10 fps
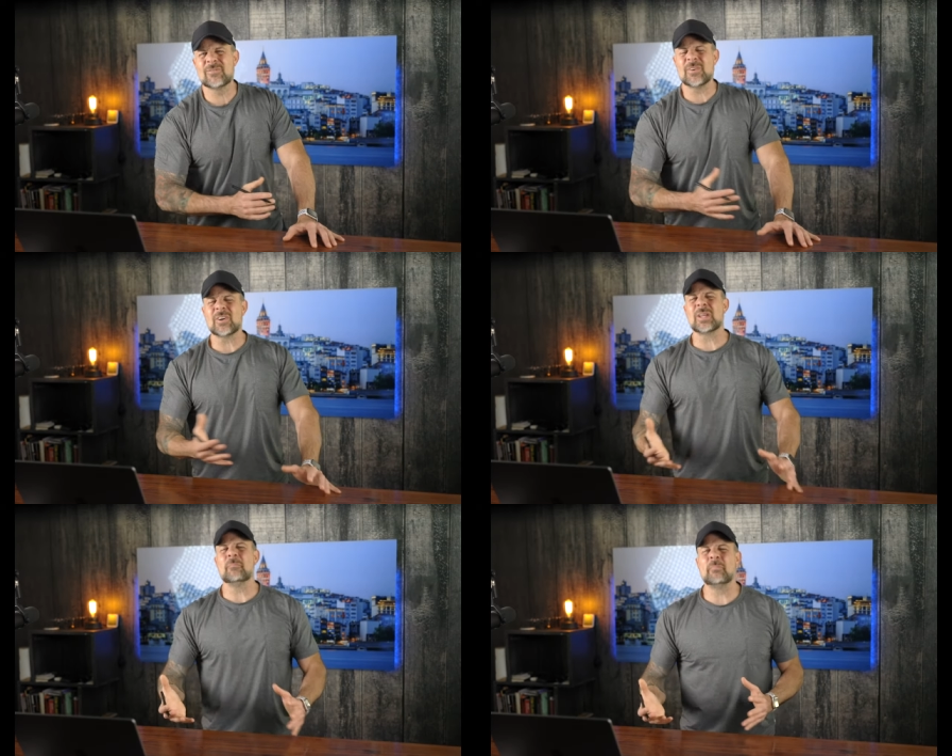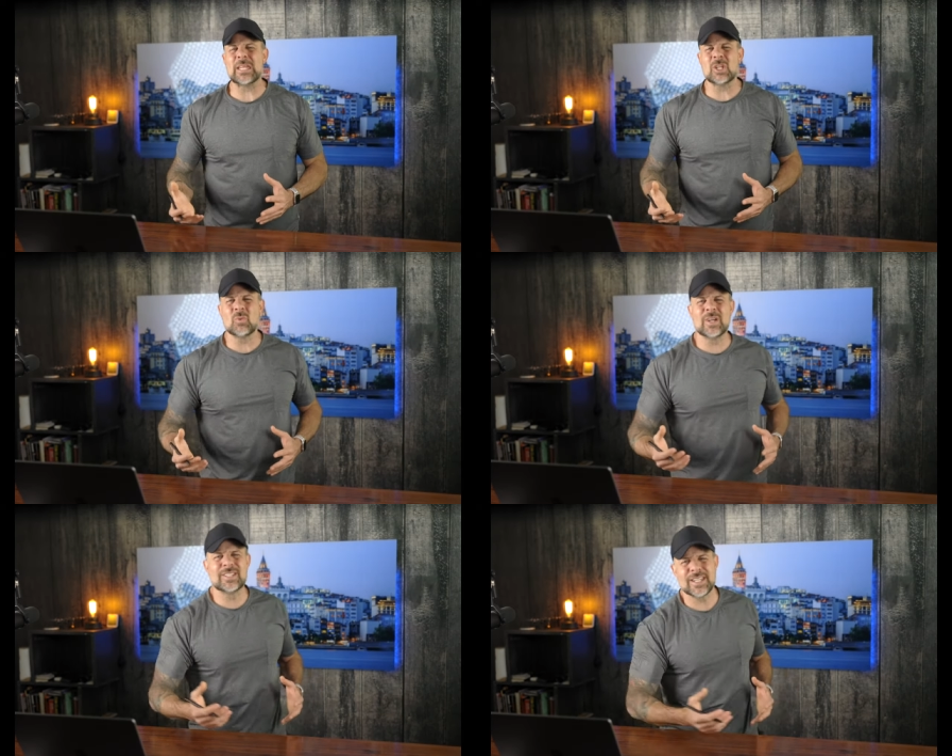very
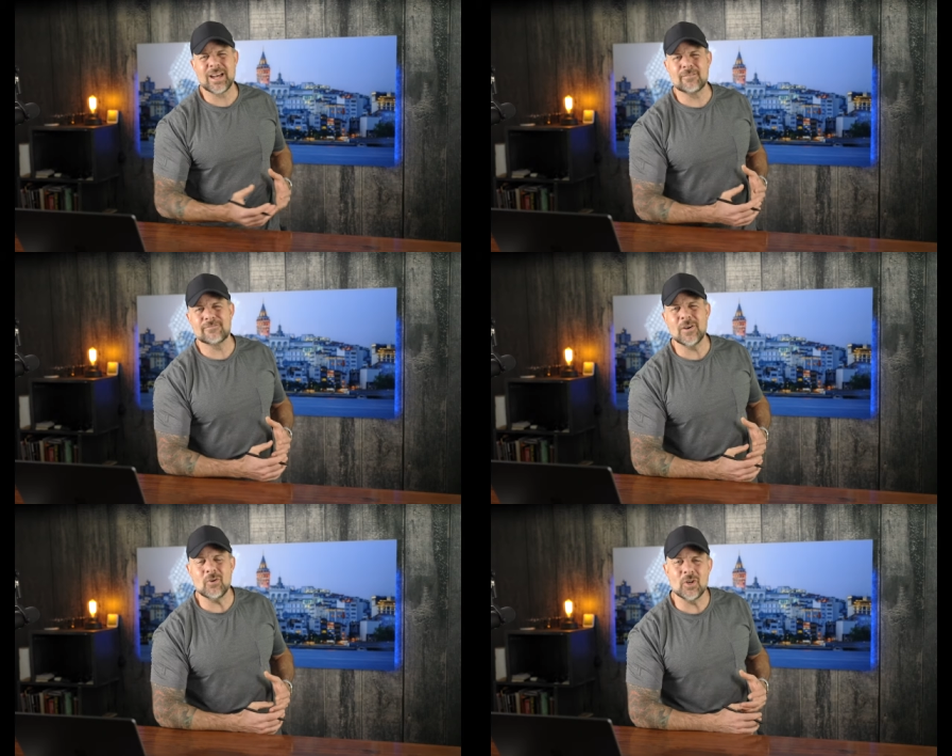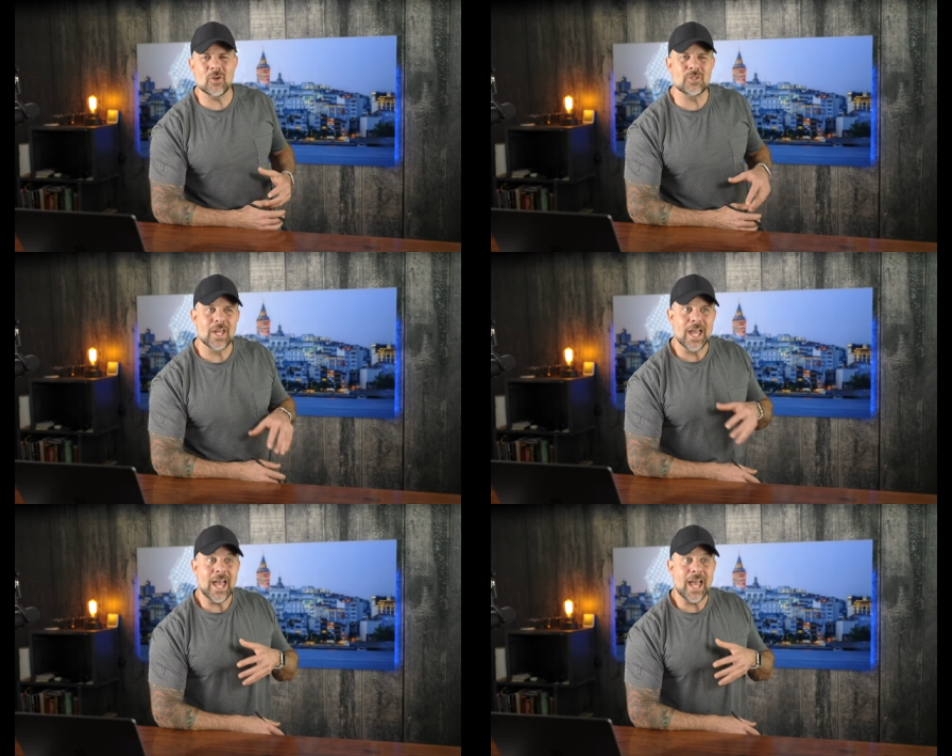ambiguous uh, photos,